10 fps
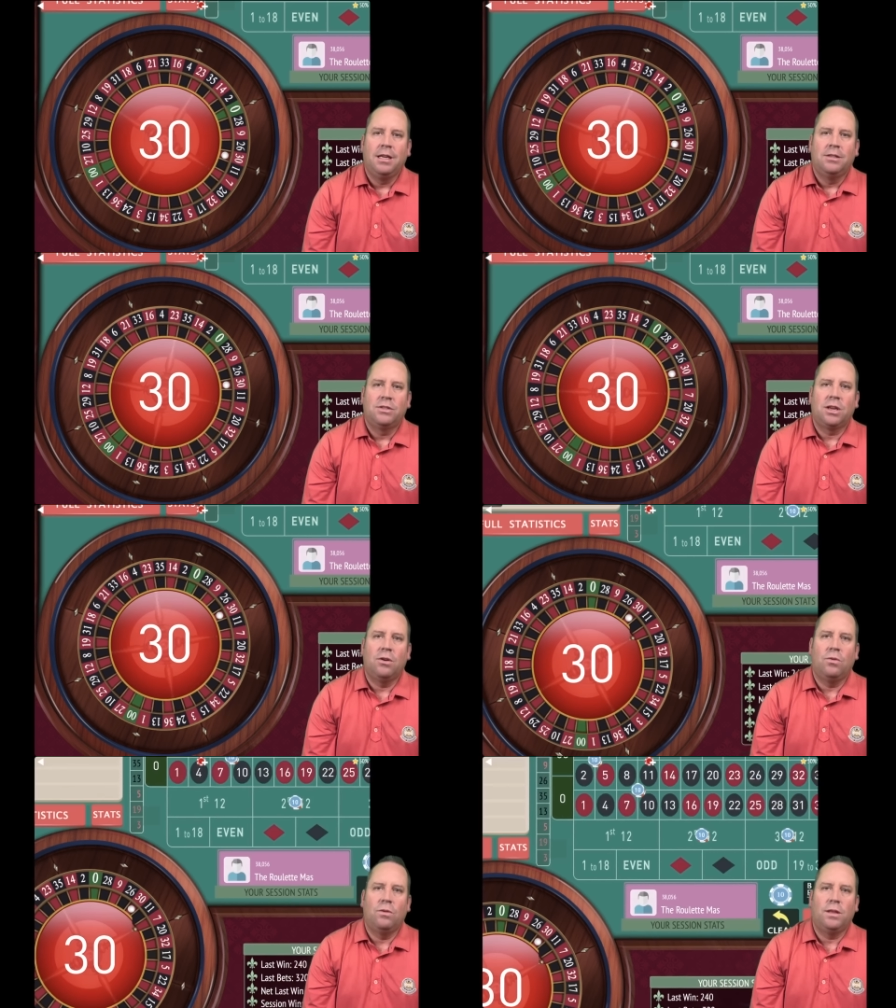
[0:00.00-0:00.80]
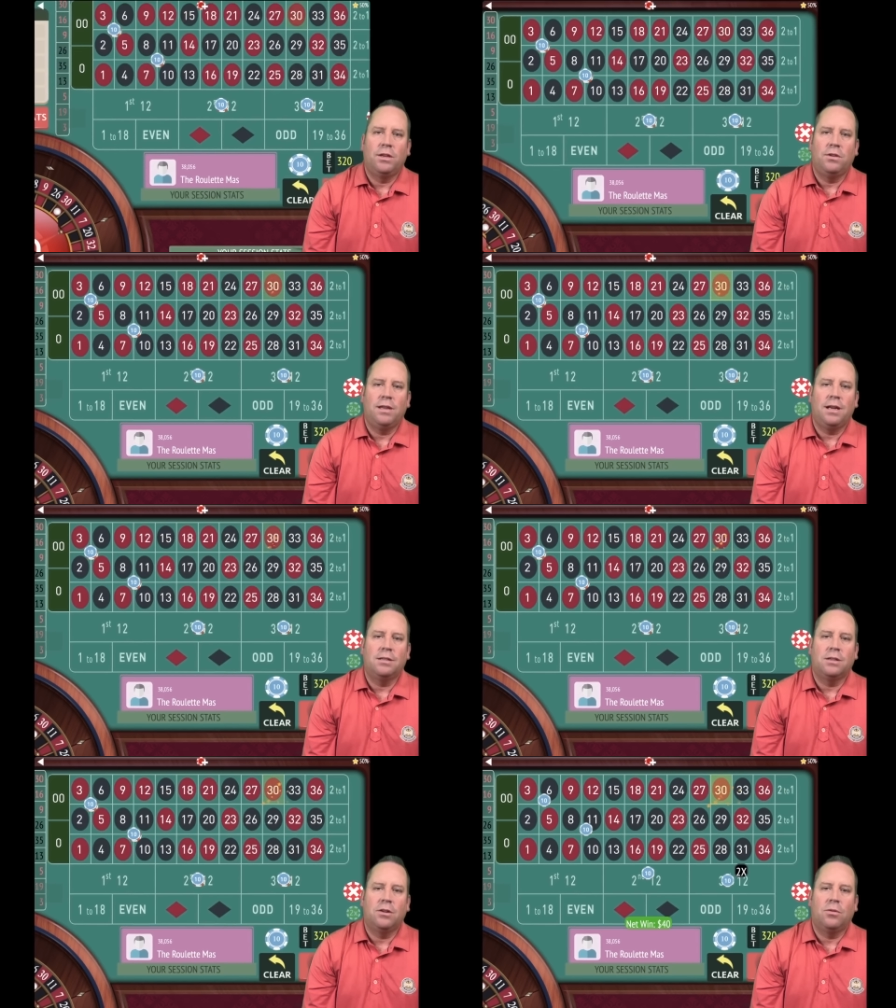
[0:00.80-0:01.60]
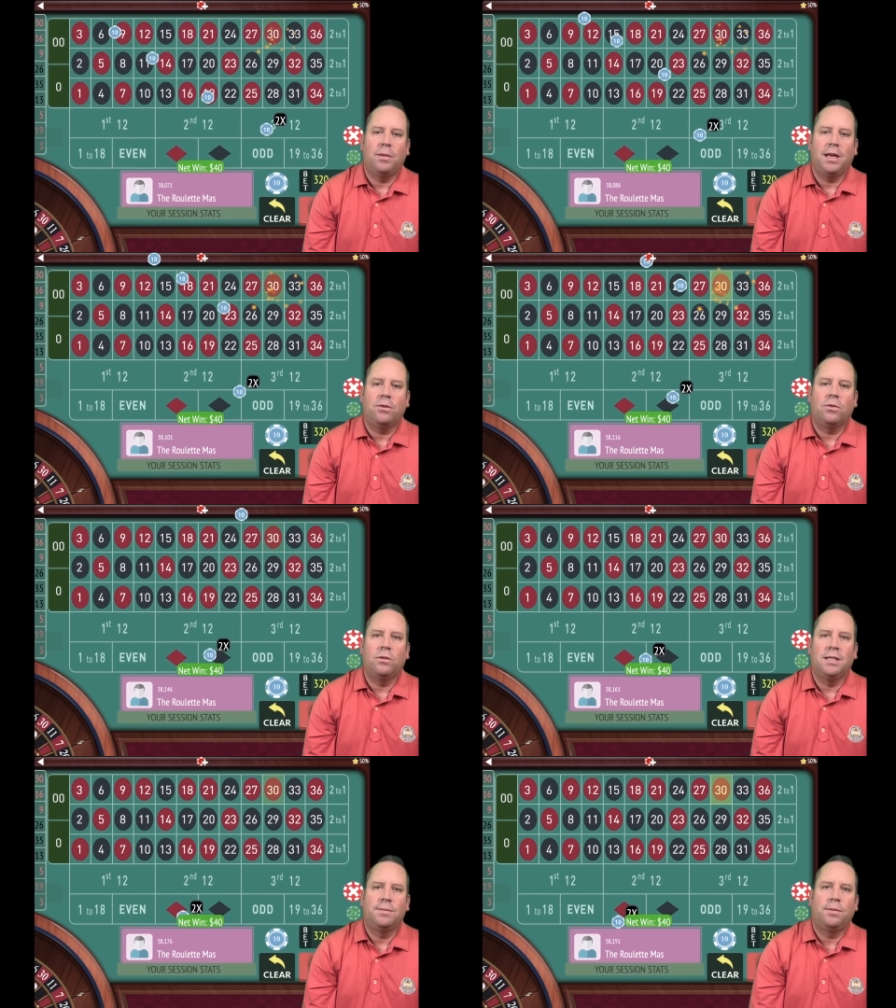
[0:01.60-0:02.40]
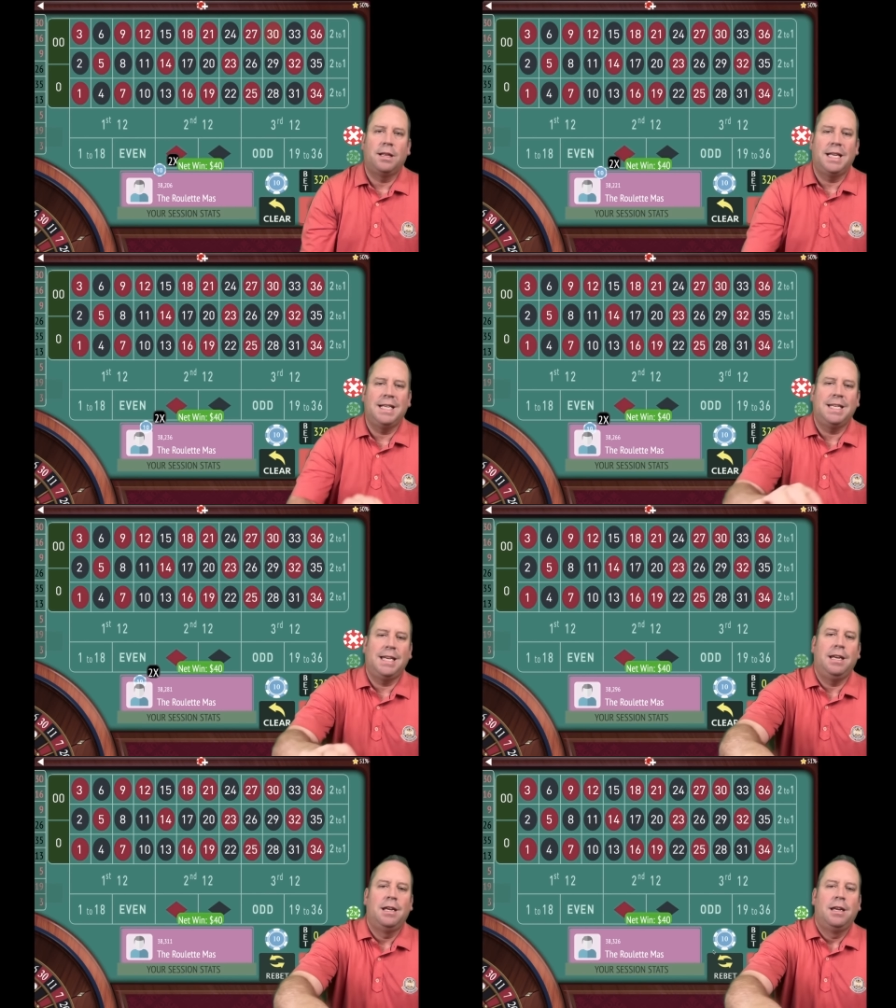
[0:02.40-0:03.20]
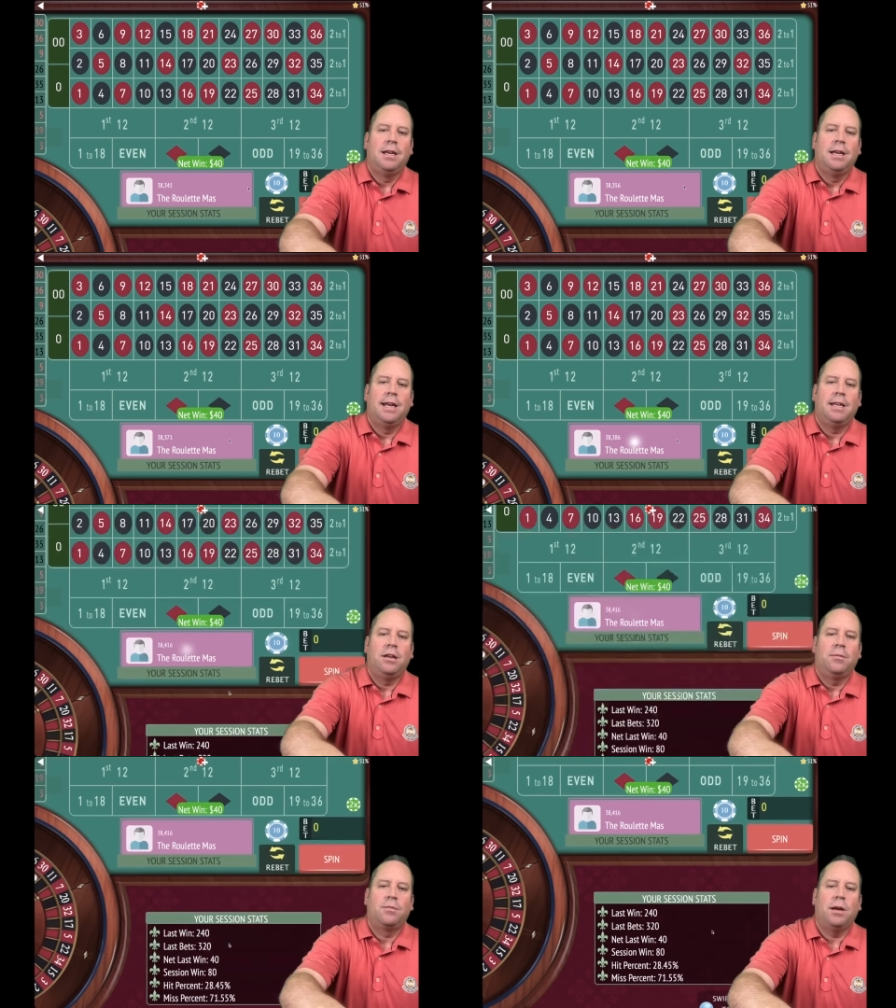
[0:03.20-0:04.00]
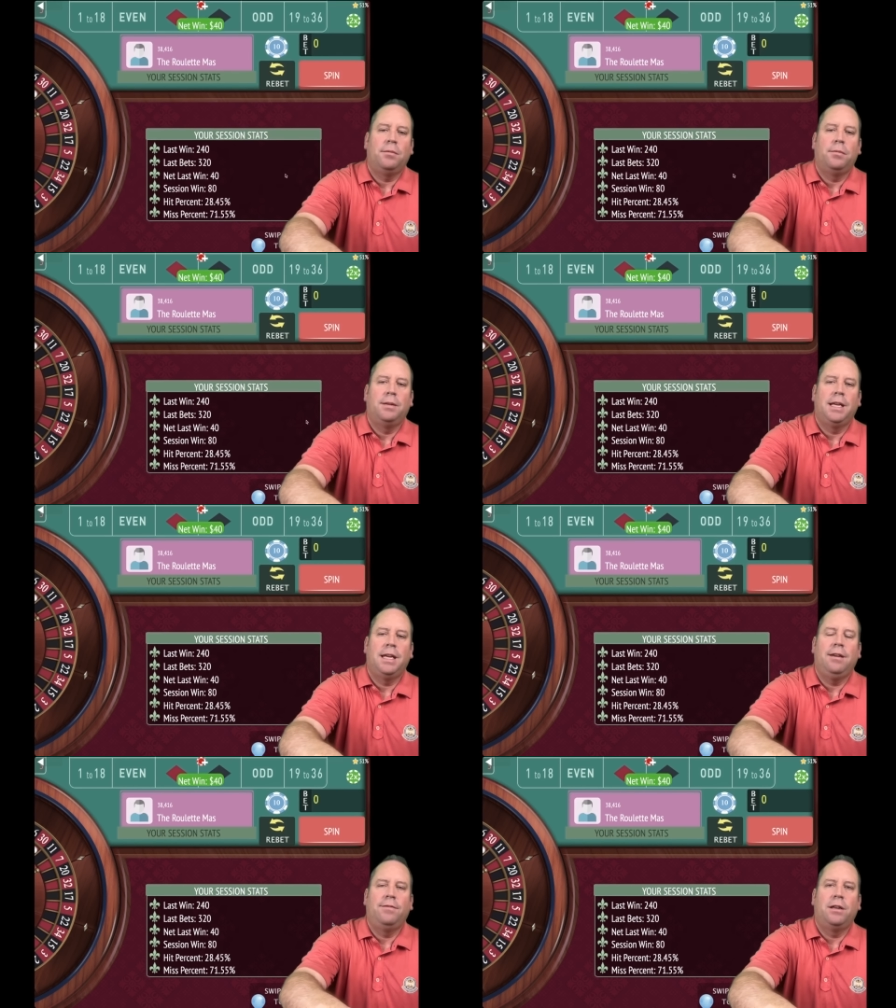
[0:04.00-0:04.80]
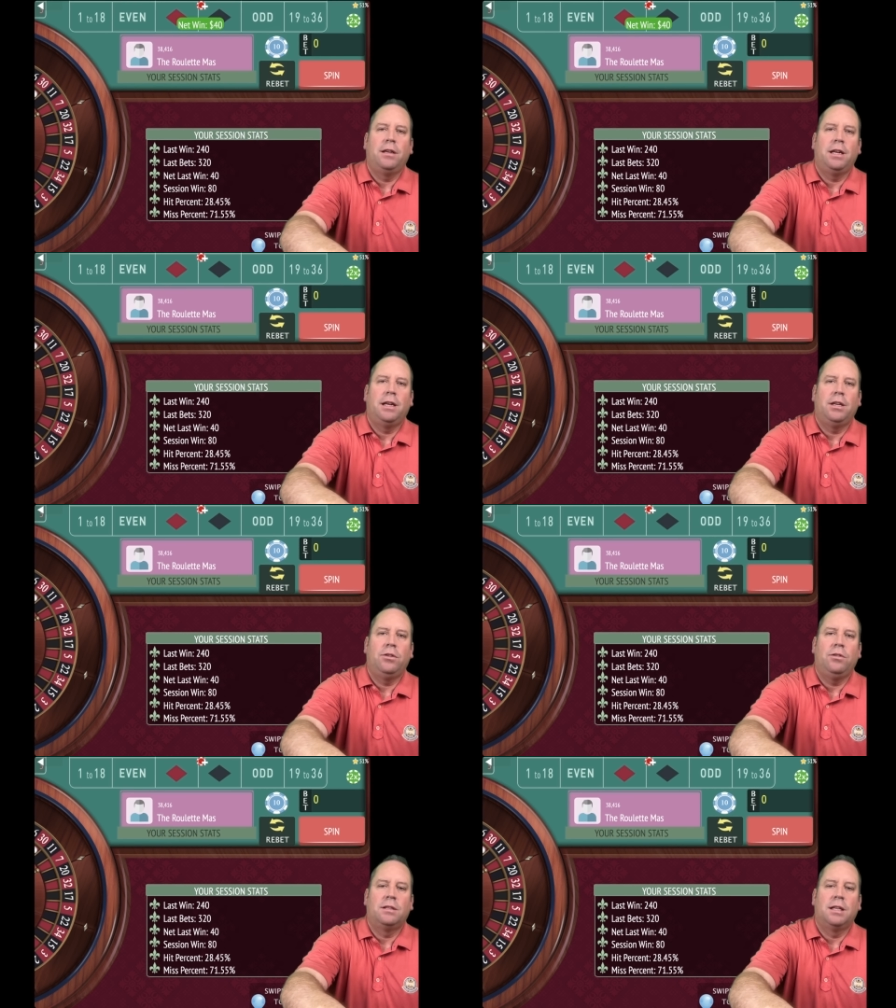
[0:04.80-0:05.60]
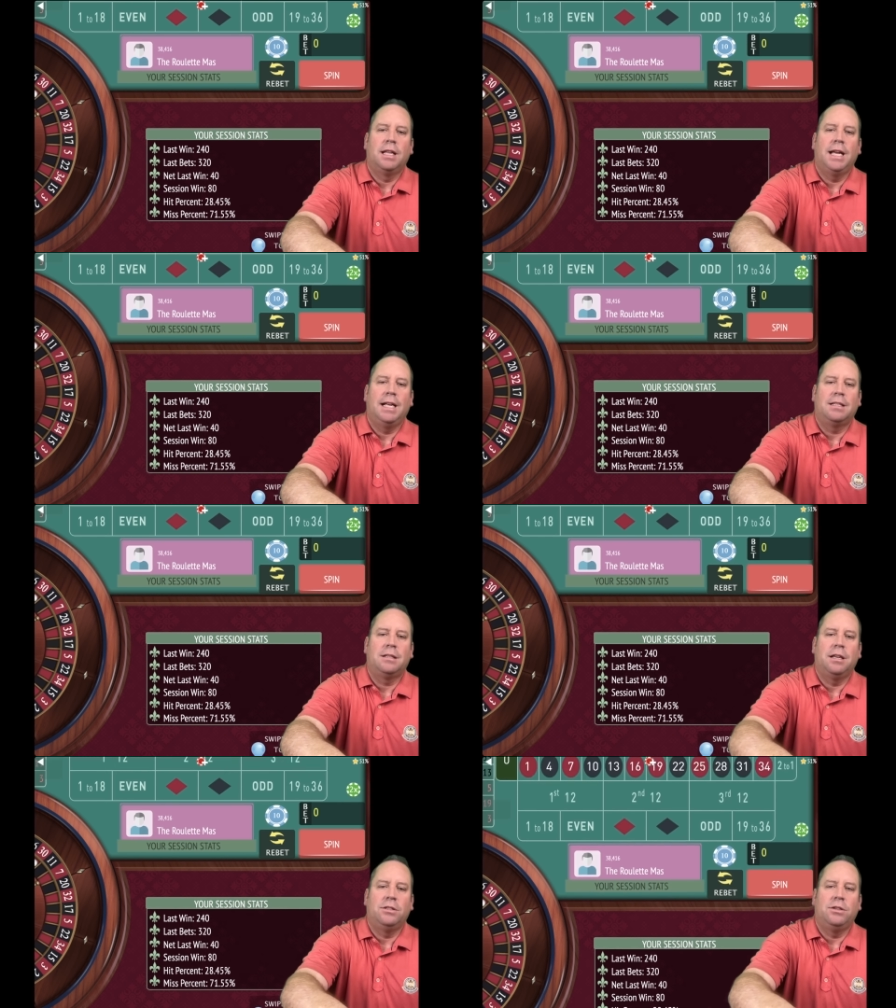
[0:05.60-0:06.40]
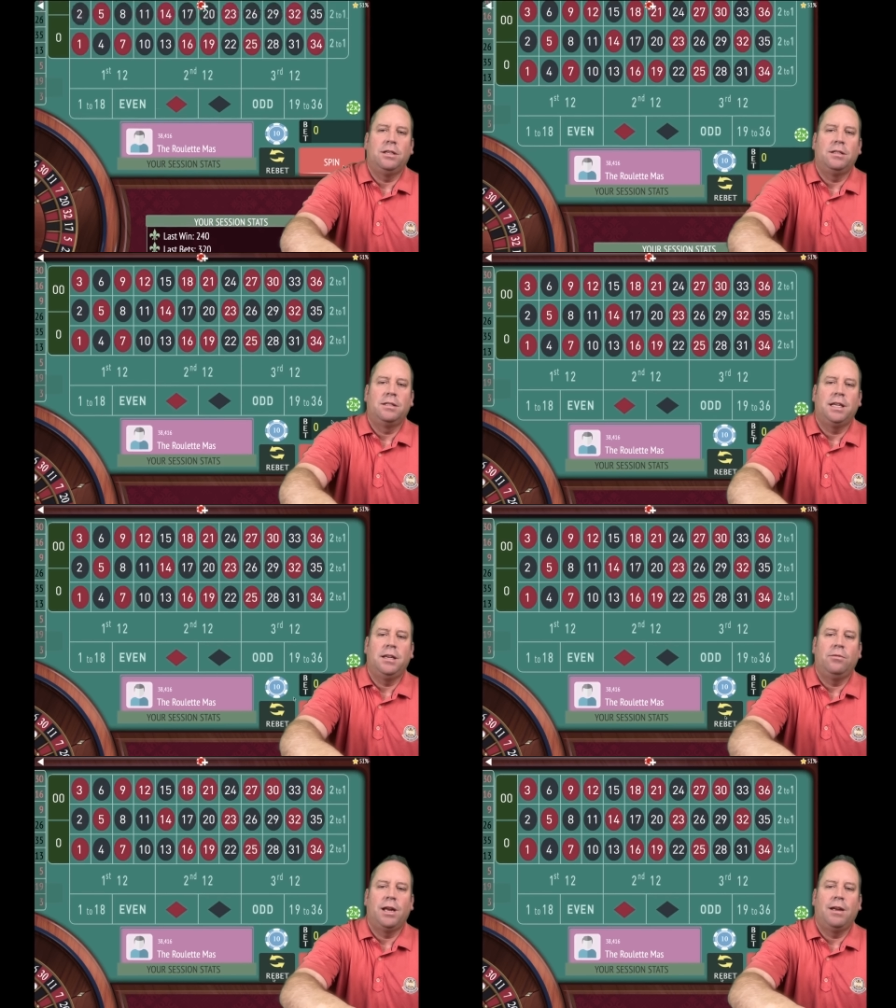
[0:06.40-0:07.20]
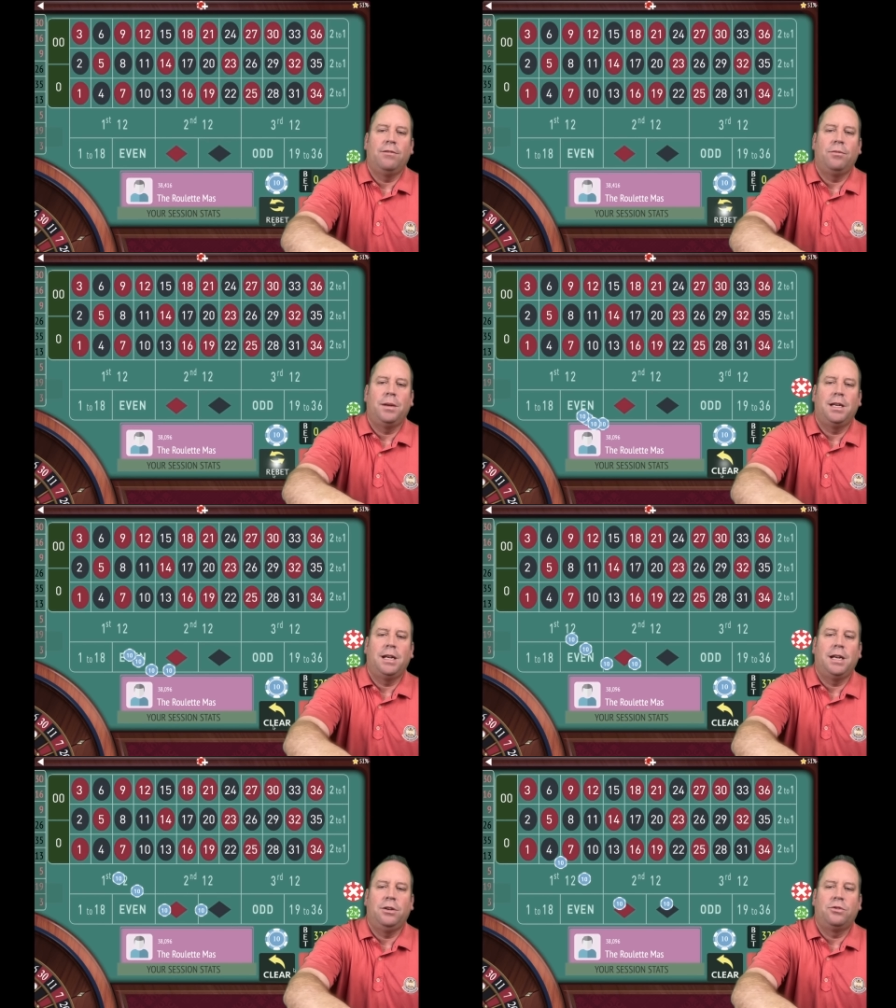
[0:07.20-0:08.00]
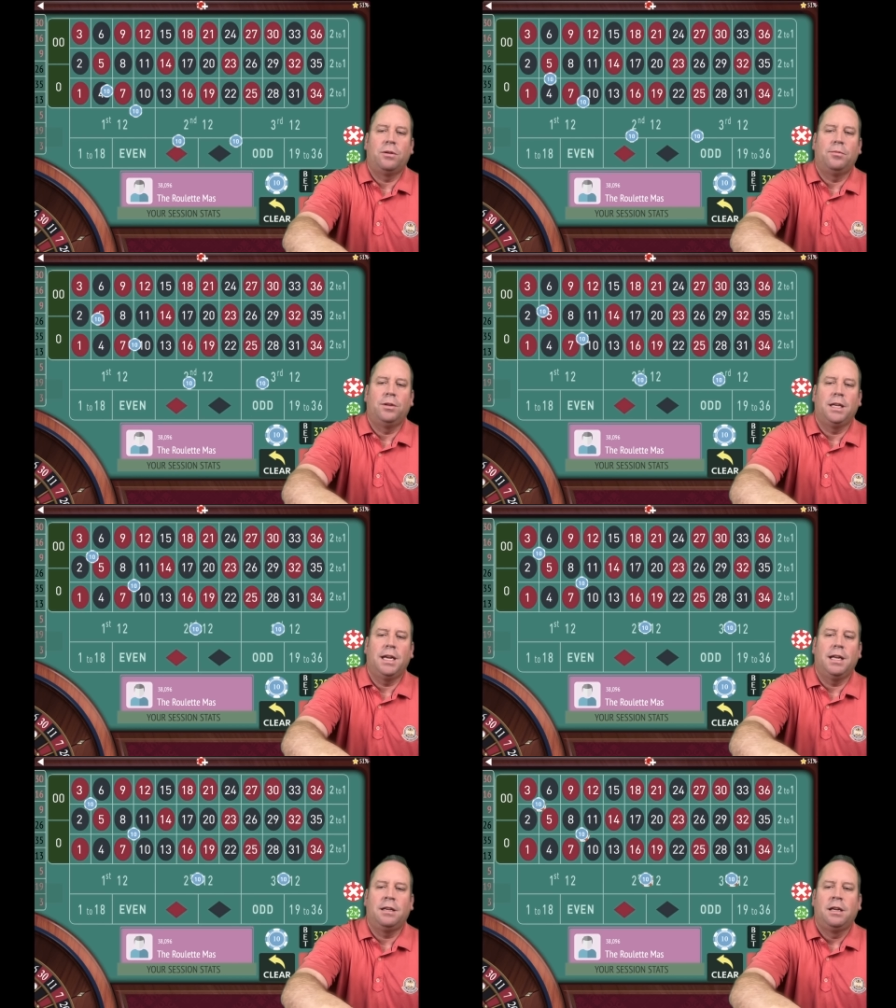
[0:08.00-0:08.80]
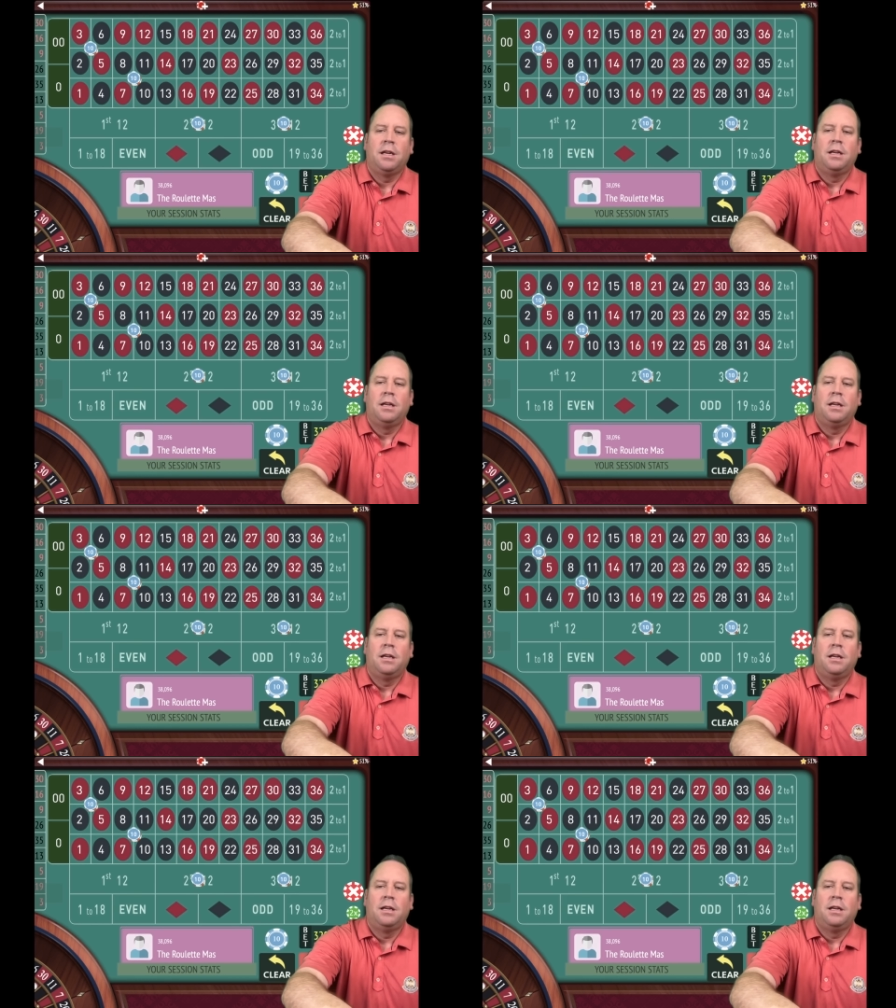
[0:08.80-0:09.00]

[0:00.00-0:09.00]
So the $2,000 bankroll is plenty, and you can probably even uh, use less. As you can see, we haven't been in any trouble yet.